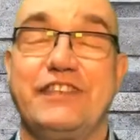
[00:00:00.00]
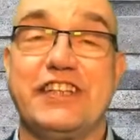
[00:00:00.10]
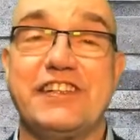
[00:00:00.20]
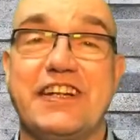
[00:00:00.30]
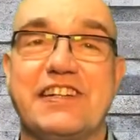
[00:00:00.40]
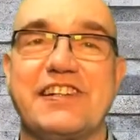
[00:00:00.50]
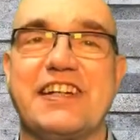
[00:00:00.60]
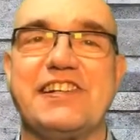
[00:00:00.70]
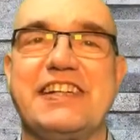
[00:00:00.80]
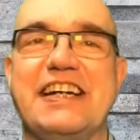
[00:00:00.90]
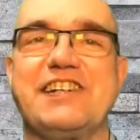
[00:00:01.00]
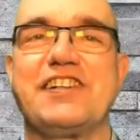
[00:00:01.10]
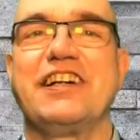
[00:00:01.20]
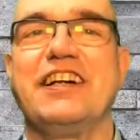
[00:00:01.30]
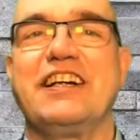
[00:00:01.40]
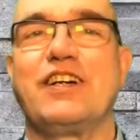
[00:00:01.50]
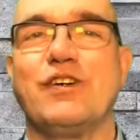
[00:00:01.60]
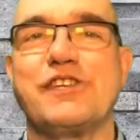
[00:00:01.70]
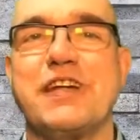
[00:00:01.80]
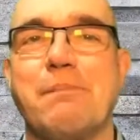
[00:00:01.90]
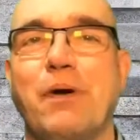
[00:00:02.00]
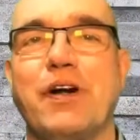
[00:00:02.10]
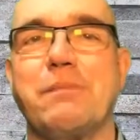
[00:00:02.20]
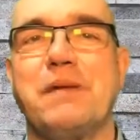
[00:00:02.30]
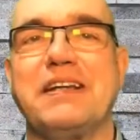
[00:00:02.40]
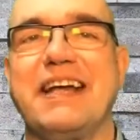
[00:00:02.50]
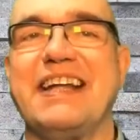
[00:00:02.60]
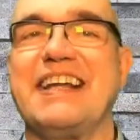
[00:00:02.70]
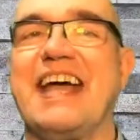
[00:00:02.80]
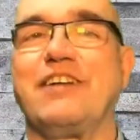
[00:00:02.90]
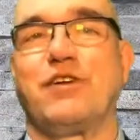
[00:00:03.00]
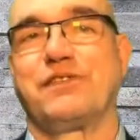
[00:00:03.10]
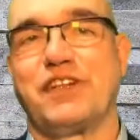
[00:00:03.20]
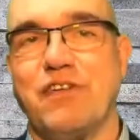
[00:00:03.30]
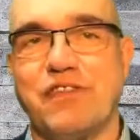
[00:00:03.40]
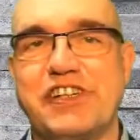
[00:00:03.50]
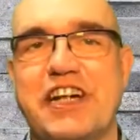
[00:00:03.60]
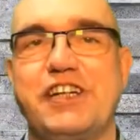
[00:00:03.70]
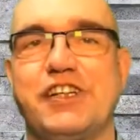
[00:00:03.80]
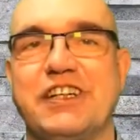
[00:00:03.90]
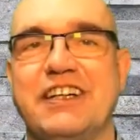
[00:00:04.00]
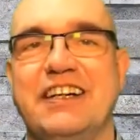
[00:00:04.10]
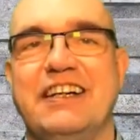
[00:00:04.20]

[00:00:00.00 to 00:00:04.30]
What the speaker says: Jessica says yes, close the appointment and end of the conversation.